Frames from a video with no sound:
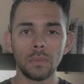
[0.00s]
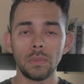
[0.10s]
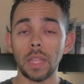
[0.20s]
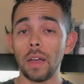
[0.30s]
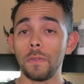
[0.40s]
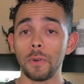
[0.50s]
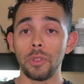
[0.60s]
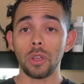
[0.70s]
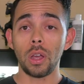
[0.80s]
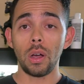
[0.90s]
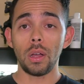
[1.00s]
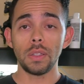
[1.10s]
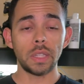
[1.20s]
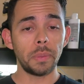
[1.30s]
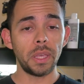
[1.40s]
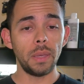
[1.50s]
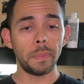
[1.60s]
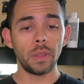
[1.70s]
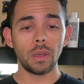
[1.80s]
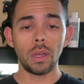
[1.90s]
Now for the cons, I'm
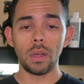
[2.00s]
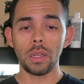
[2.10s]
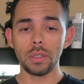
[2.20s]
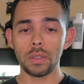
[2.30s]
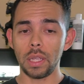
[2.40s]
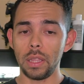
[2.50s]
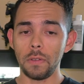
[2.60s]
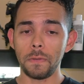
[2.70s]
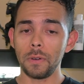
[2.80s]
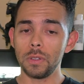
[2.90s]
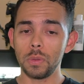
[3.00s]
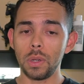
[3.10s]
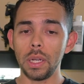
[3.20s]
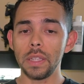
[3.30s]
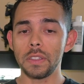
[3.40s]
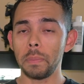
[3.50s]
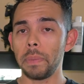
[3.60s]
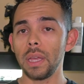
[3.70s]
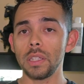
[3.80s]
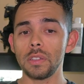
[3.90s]
keeping the cons, and the first one is the
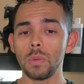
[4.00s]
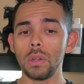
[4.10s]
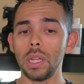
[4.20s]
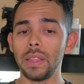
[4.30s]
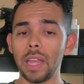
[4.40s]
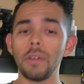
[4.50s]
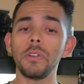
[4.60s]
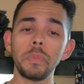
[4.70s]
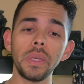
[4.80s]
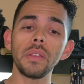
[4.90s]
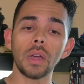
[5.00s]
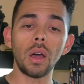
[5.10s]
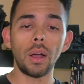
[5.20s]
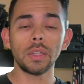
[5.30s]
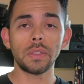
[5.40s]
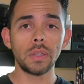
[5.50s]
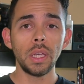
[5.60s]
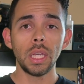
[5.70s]
biggest one, and that would be the cost.